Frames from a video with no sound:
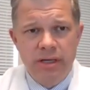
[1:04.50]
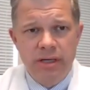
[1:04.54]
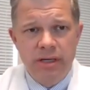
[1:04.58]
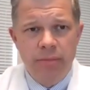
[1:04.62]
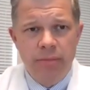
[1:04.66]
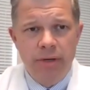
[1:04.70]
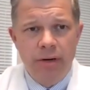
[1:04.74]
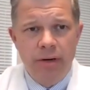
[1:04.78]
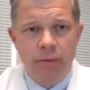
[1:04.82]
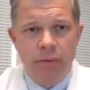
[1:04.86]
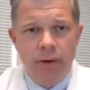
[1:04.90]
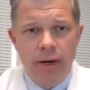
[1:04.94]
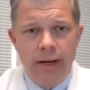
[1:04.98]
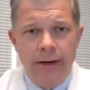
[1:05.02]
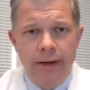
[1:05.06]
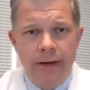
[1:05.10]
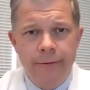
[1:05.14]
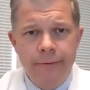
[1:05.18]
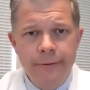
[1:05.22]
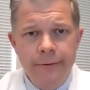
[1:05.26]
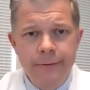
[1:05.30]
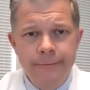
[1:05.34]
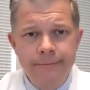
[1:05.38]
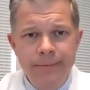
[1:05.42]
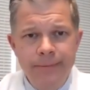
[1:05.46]
that have been
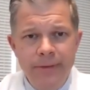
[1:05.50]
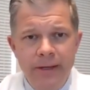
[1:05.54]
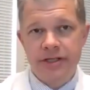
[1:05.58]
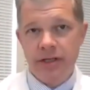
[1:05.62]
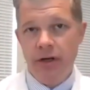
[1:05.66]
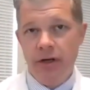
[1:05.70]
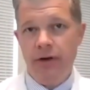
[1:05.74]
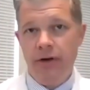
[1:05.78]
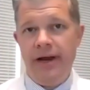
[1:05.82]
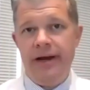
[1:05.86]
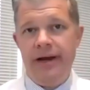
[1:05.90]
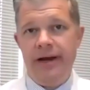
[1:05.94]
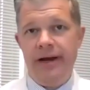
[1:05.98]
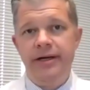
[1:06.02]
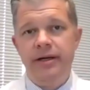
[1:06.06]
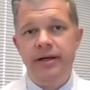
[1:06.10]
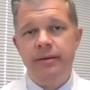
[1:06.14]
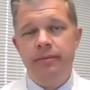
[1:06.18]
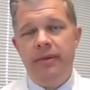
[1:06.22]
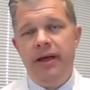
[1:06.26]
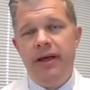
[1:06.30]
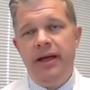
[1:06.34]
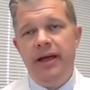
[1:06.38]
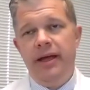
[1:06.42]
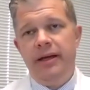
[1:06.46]
around. Slowdown in
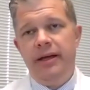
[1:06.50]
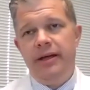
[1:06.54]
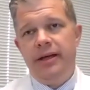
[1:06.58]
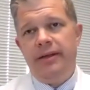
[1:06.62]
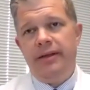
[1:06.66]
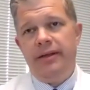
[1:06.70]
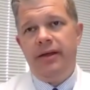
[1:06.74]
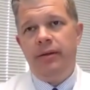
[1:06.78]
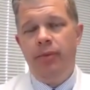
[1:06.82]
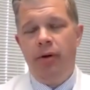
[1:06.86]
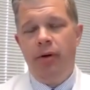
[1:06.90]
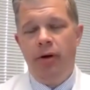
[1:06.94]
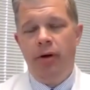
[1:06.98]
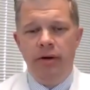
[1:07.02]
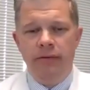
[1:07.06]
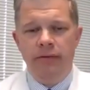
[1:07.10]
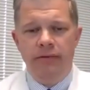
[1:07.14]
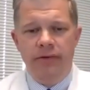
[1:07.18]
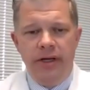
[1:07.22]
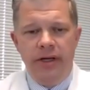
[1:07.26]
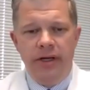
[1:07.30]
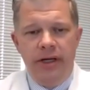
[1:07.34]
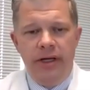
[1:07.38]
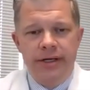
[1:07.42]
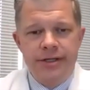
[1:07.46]
demand, I think part of
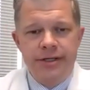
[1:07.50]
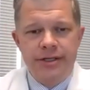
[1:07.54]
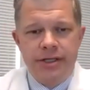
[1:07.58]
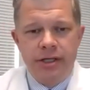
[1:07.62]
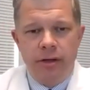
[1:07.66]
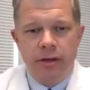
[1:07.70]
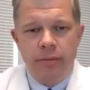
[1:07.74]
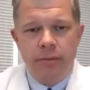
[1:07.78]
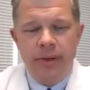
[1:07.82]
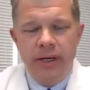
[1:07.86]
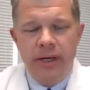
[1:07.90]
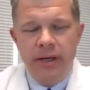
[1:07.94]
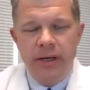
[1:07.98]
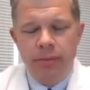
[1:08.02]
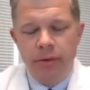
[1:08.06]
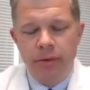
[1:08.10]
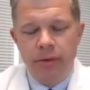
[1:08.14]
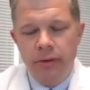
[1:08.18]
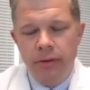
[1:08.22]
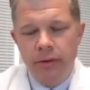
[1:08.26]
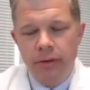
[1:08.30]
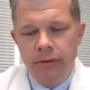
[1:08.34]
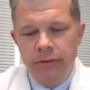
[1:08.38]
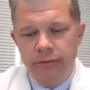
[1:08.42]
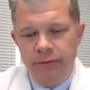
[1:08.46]
it is, you know,
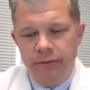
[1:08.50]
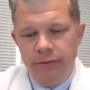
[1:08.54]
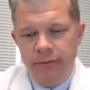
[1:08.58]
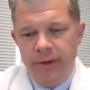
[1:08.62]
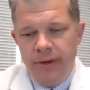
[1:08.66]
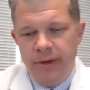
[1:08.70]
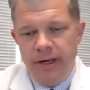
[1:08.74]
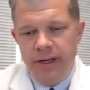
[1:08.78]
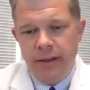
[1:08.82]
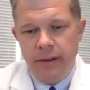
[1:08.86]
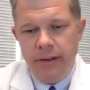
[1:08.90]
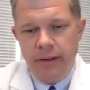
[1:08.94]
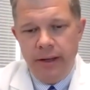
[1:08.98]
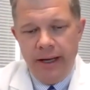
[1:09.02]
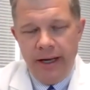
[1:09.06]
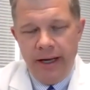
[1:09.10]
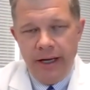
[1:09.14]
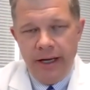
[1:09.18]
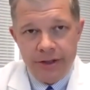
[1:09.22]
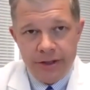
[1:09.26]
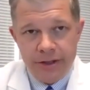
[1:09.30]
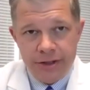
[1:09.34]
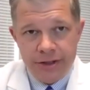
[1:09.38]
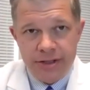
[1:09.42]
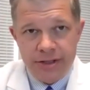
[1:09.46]
people who've been
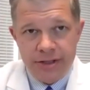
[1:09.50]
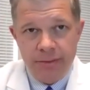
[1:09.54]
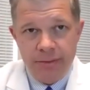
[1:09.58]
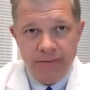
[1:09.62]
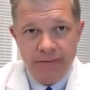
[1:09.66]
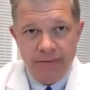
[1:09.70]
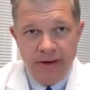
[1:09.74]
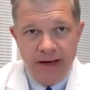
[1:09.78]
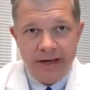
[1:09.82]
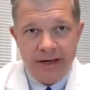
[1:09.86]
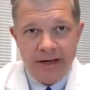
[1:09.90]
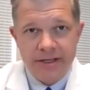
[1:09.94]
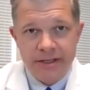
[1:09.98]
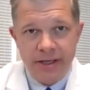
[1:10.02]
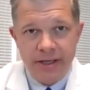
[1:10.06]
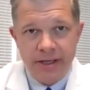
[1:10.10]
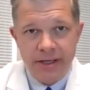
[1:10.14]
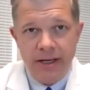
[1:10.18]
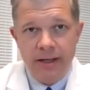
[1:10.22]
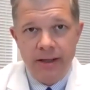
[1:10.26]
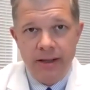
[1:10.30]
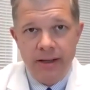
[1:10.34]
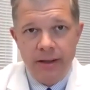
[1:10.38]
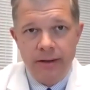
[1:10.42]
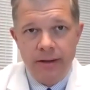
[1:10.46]
anxious to be
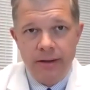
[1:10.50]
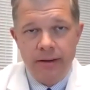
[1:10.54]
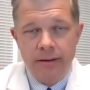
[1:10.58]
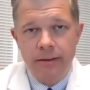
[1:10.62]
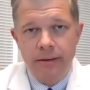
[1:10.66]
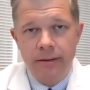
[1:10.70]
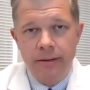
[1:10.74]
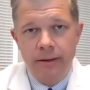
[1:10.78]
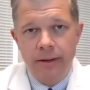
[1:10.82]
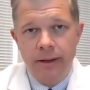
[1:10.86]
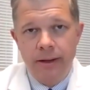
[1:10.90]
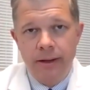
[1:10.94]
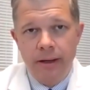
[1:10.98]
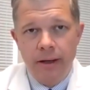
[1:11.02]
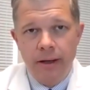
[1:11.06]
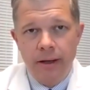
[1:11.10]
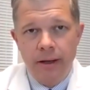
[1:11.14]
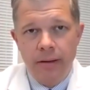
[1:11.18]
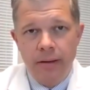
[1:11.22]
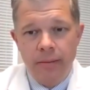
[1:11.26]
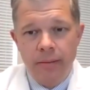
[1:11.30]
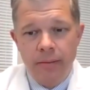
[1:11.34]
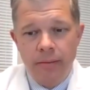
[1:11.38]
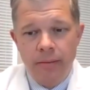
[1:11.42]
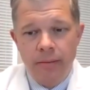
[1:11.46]
vaccinated
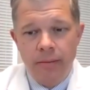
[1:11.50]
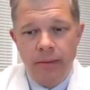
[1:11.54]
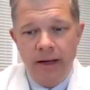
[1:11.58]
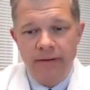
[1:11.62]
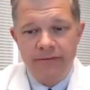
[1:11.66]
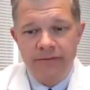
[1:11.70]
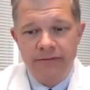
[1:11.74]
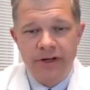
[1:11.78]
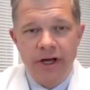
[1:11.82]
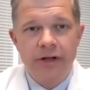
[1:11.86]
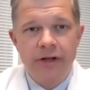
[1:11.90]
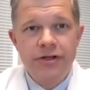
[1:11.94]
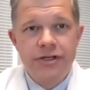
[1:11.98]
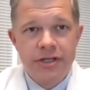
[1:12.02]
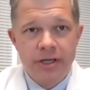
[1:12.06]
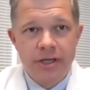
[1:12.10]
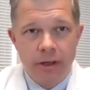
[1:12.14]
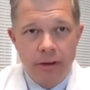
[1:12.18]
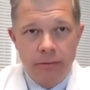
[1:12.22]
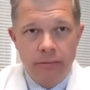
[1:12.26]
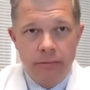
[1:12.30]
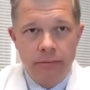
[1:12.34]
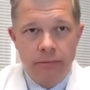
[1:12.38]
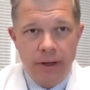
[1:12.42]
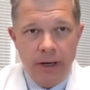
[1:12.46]
have done
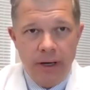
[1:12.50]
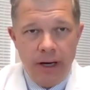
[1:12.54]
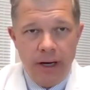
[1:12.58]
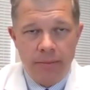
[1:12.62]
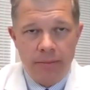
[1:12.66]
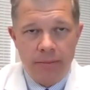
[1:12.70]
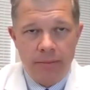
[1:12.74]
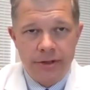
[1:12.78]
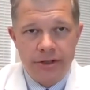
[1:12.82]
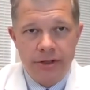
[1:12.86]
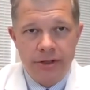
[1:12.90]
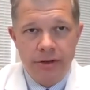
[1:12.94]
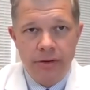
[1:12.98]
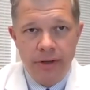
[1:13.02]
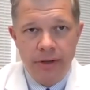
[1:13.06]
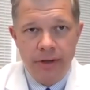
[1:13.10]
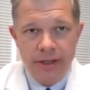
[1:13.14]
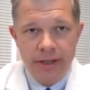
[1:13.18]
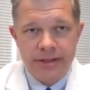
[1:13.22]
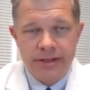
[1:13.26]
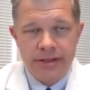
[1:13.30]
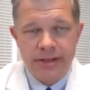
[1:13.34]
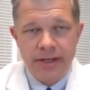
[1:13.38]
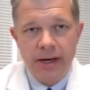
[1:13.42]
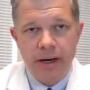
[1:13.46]
so. The opportunity
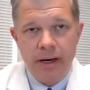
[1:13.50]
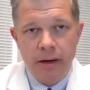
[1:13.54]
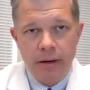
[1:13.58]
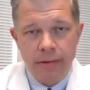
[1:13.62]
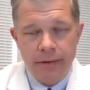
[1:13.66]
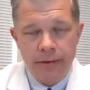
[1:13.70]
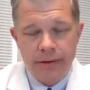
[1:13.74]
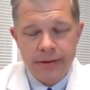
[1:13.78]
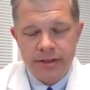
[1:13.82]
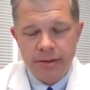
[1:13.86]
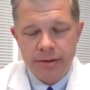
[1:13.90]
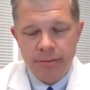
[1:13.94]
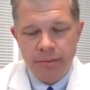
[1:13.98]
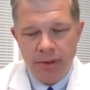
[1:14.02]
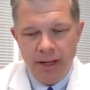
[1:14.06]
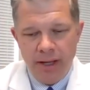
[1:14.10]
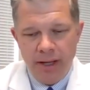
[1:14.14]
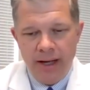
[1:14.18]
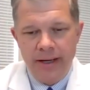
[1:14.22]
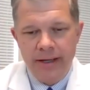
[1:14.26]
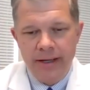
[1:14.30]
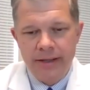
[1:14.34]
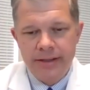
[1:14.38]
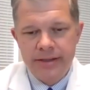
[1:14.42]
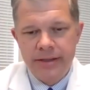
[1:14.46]
is there, the
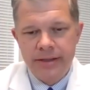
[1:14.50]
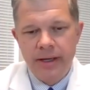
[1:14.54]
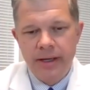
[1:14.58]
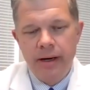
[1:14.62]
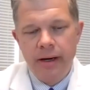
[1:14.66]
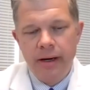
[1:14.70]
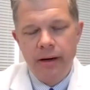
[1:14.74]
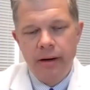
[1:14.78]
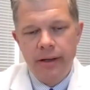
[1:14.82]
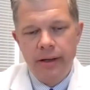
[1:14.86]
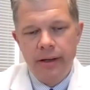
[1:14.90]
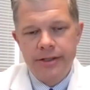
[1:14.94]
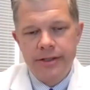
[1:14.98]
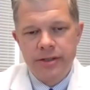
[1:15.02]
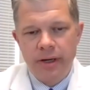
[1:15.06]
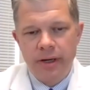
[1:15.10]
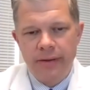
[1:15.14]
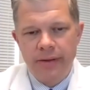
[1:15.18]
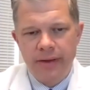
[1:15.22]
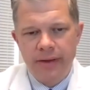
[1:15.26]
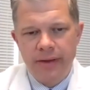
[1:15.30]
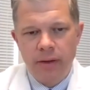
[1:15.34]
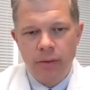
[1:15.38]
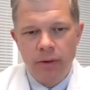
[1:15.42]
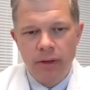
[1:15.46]
supply is there. And so I
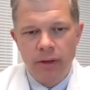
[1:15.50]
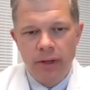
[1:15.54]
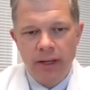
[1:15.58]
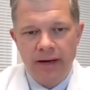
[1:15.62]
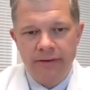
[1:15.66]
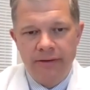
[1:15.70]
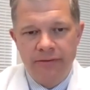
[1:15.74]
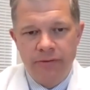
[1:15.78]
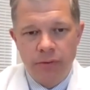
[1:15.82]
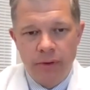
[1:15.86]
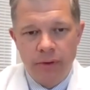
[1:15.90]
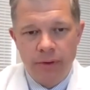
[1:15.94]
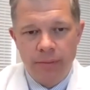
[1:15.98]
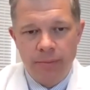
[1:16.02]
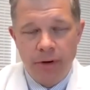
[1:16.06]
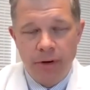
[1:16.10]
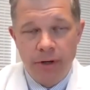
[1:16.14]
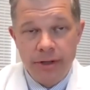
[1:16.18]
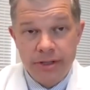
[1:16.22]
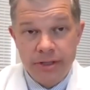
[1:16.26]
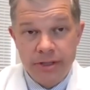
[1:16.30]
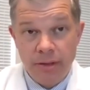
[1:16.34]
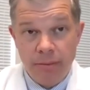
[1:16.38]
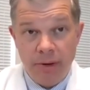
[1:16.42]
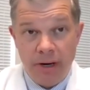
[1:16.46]
think we're left with
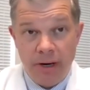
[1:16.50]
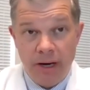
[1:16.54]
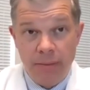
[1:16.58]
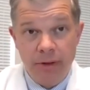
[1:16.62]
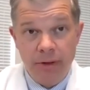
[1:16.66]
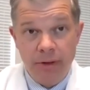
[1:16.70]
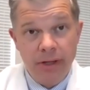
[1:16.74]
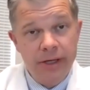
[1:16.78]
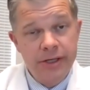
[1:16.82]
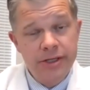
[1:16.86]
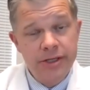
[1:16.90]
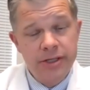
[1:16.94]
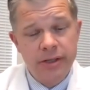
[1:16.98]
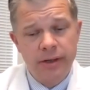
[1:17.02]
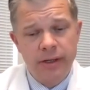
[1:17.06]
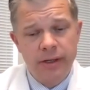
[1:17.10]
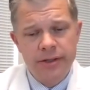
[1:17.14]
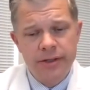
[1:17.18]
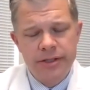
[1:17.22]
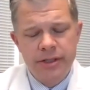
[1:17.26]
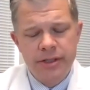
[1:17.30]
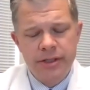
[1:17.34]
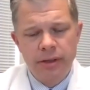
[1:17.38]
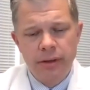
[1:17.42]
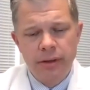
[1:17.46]
parts of the population that are
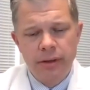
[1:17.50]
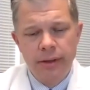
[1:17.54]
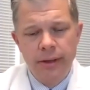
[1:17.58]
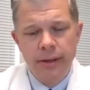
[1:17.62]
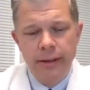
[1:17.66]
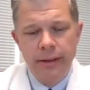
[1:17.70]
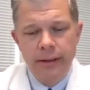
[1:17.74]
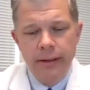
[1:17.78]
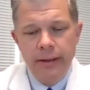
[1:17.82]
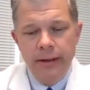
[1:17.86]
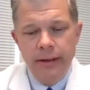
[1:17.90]
still